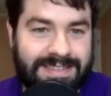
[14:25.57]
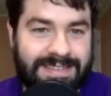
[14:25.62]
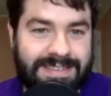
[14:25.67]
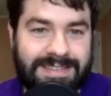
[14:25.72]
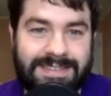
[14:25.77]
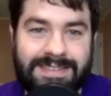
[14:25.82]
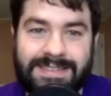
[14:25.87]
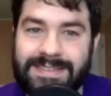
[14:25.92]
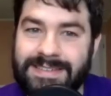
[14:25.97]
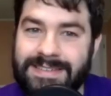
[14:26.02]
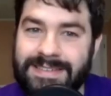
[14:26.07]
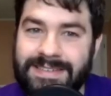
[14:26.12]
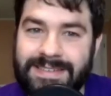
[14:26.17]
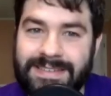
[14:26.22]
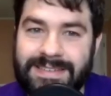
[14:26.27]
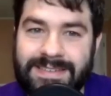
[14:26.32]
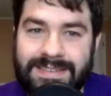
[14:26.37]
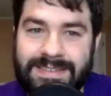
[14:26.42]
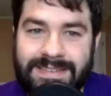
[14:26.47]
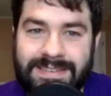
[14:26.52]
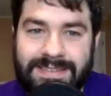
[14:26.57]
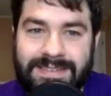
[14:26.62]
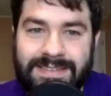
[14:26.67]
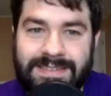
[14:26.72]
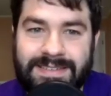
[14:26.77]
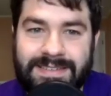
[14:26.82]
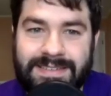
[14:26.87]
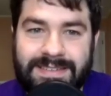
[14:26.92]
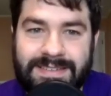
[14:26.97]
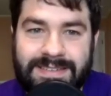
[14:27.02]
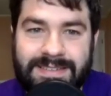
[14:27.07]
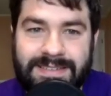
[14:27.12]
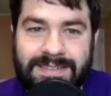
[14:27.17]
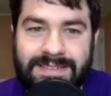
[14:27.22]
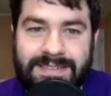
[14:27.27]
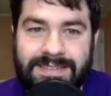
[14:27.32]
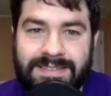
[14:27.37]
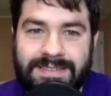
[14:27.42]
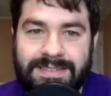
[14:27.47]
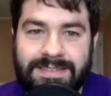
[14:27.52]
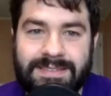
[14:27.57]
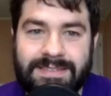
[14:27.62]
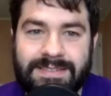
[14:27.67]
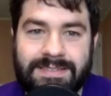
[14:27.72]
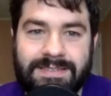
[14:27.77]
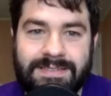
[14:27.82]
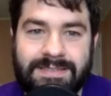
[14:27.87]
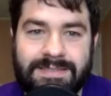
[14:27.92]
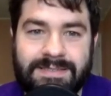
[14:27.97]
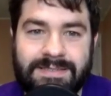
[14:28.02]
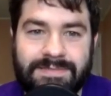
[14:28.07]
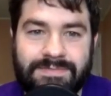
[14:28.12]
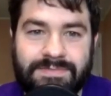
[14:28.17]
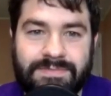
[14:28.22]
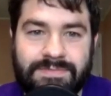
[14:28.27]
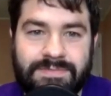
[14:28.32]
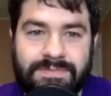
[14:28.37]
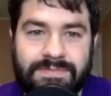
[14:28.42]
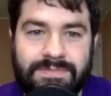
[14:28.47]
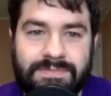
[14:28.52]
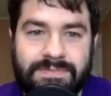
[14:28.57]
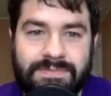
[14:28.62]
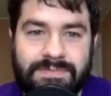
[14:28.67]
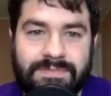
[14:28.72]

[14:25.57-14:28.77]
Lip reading: The person shown says nothing.